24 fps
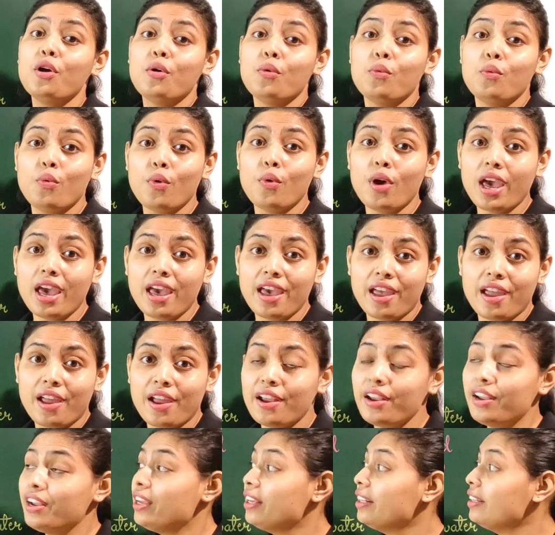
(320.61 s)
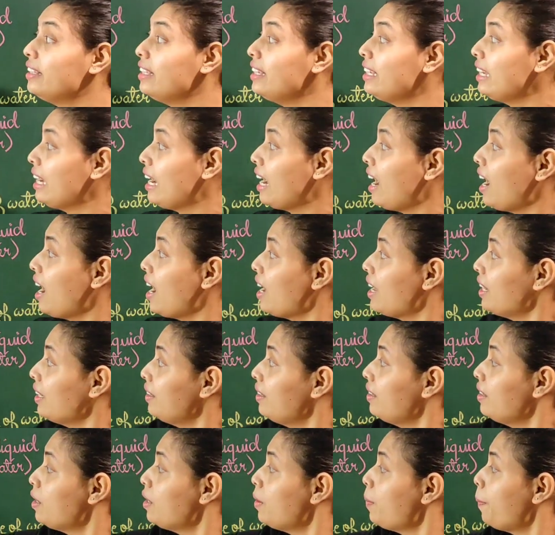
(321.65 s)
where the
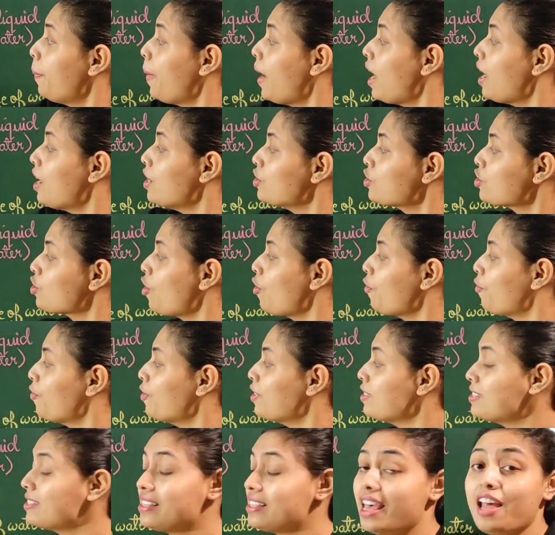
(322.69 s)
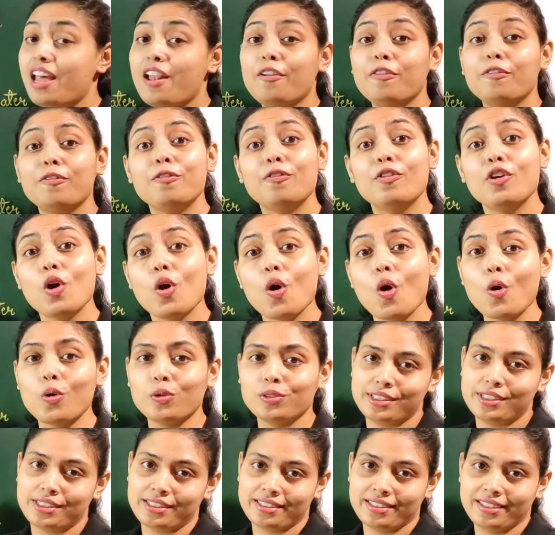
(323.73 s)
other parts of a cell
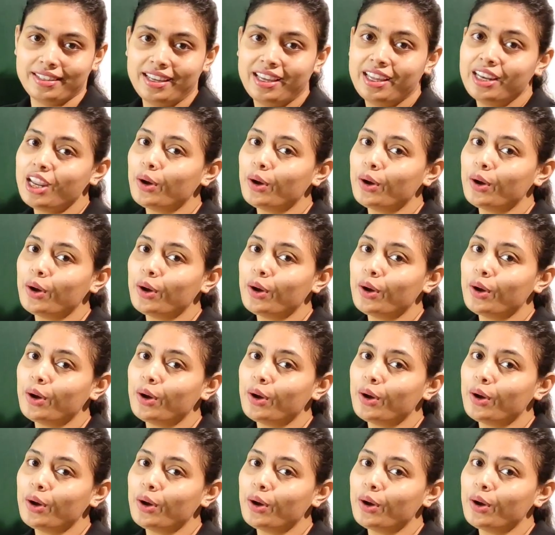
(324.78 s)
floats.